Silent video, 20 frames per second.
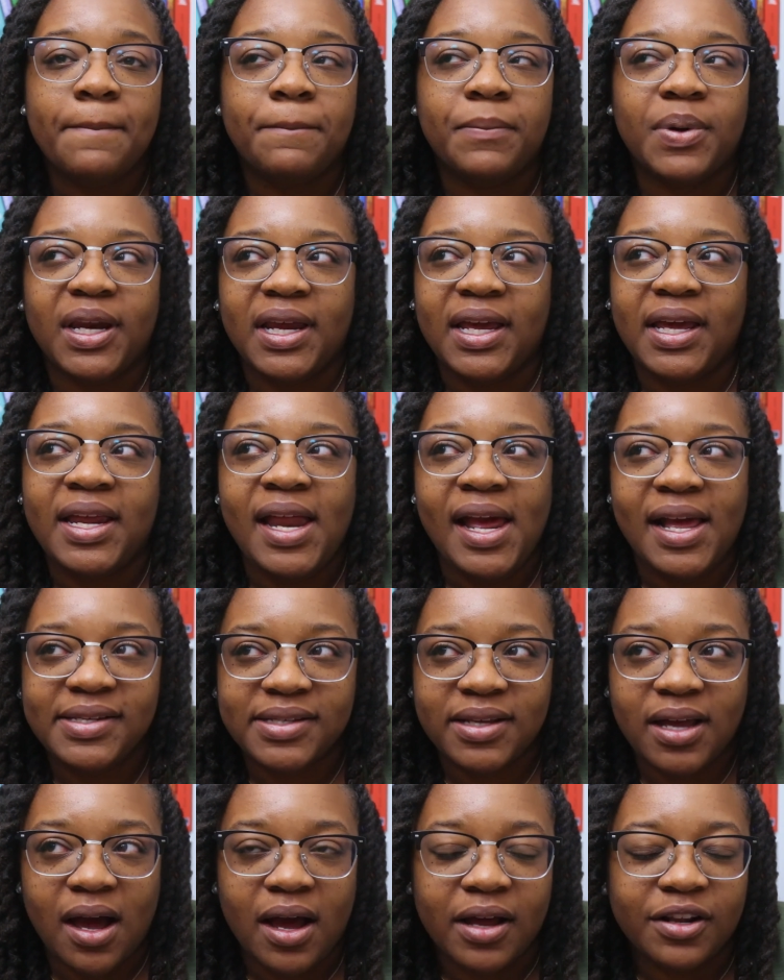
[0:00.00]
But it
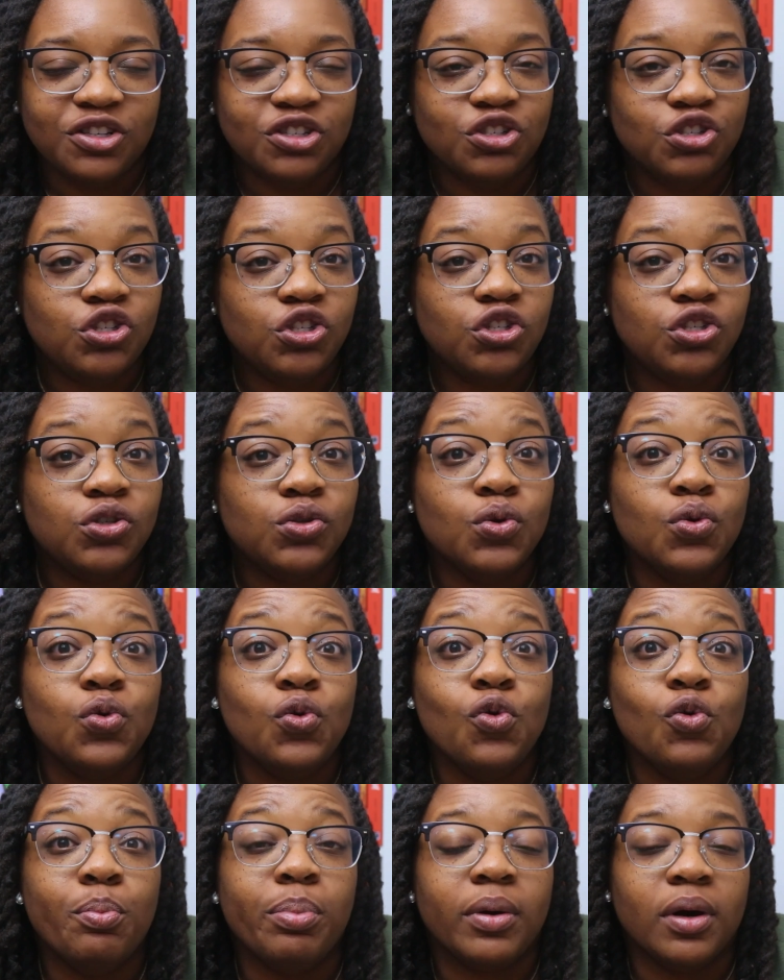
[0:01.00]
has gotten
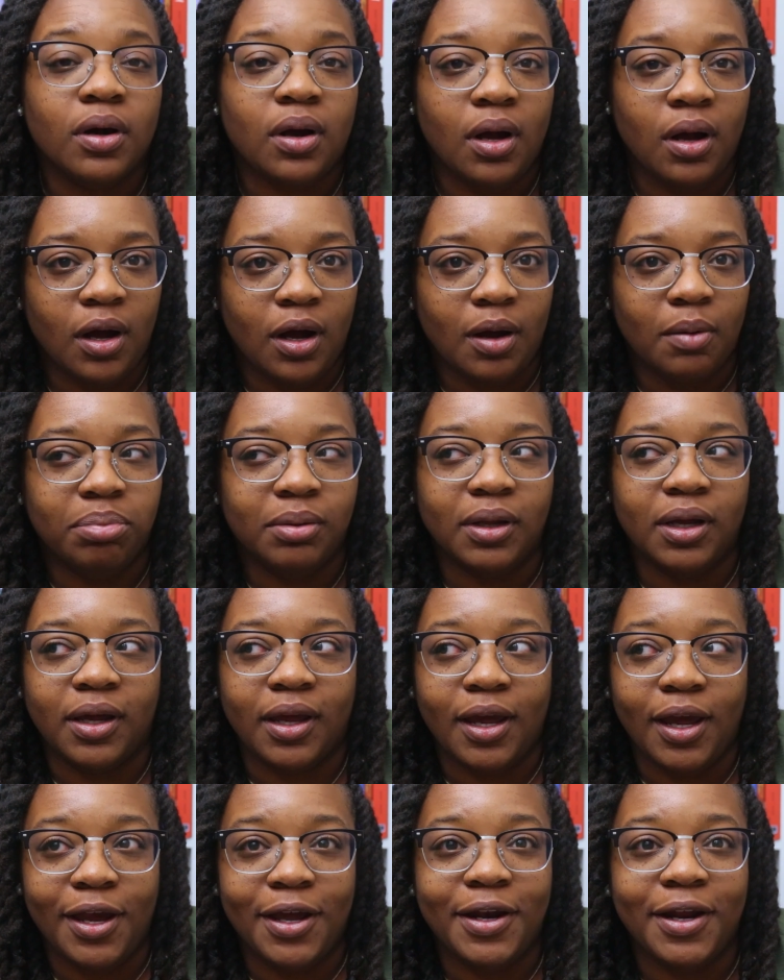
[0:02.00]
super
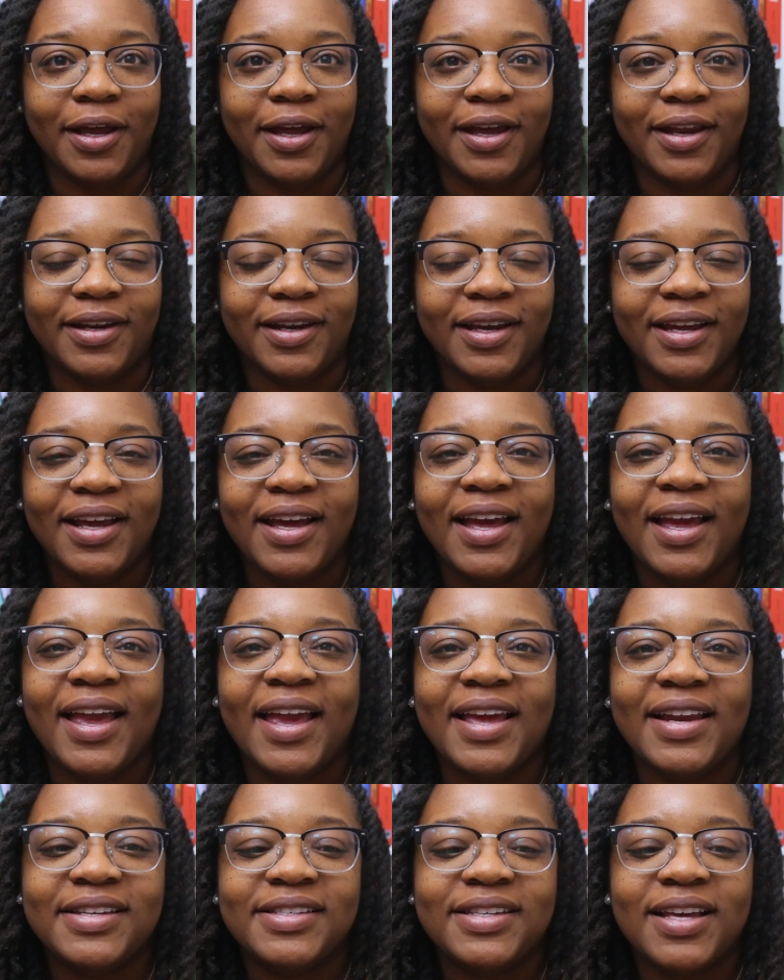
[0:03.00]
complicated.
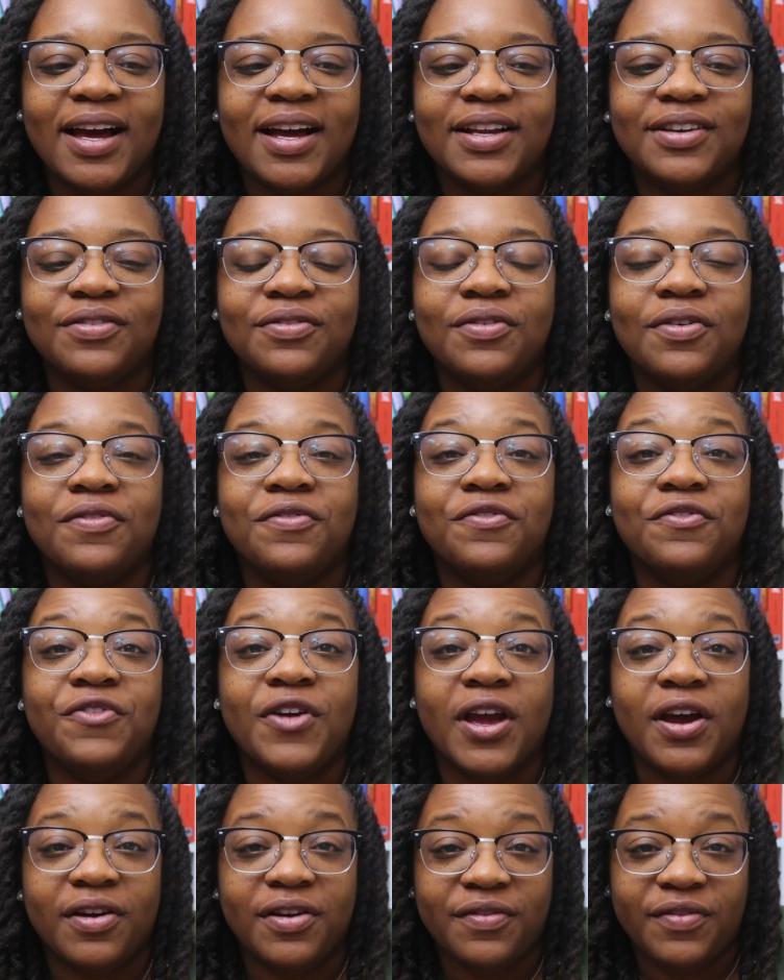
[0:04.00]
It has gotten
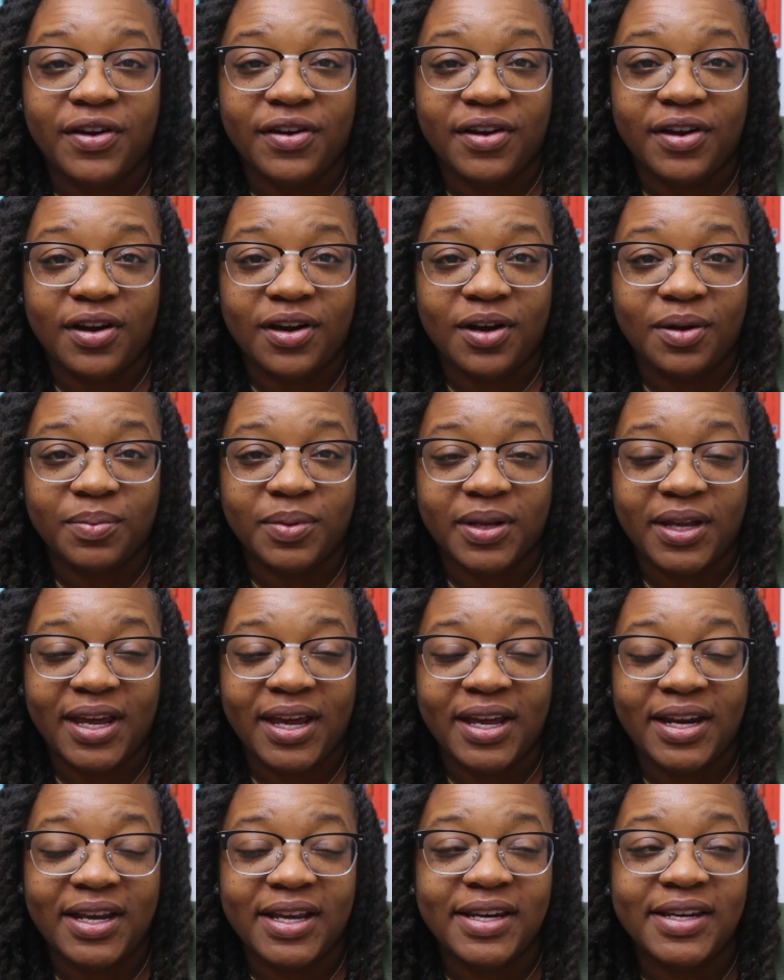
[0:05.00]
very, very
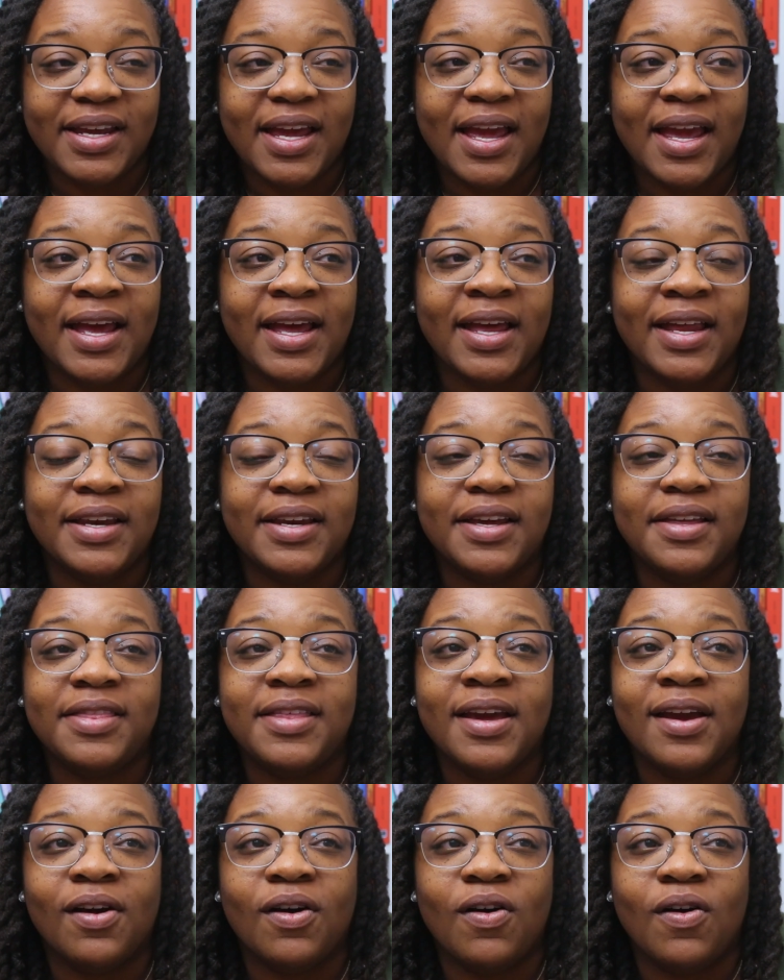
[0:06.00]
complicated, and
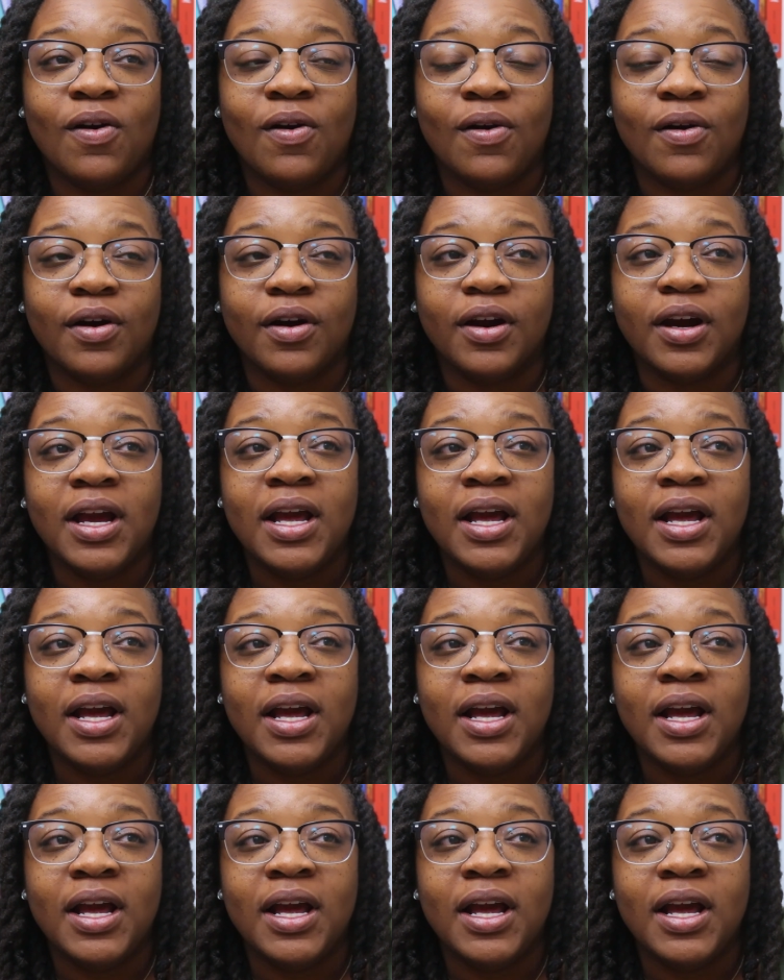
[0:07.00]
there are